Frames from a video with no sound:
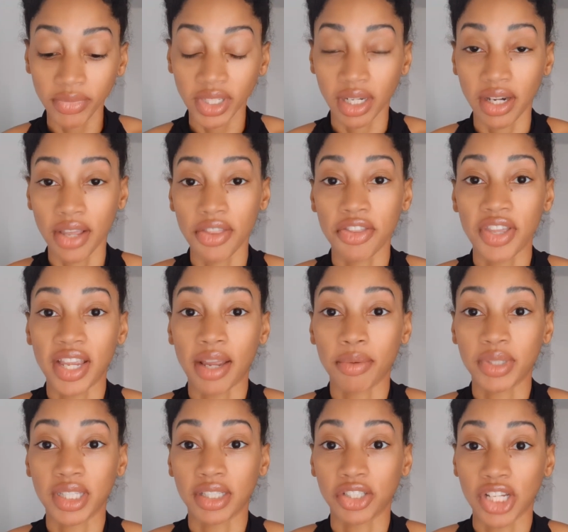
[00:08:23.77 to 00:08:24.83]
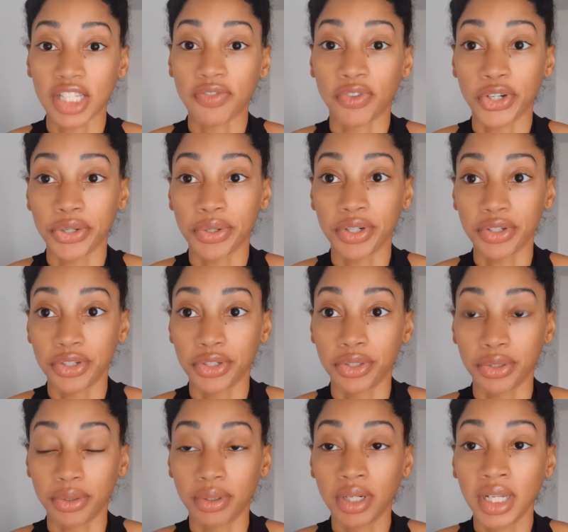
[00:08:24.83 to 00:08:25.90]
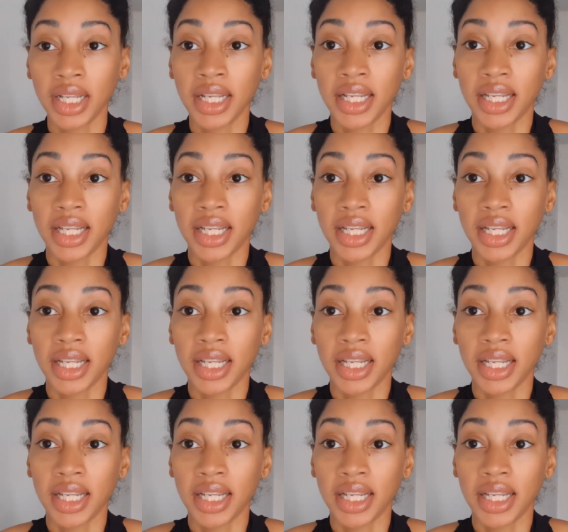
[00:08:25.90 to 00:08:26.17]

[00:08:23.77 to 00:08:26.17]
Another thing I would suggest for you to do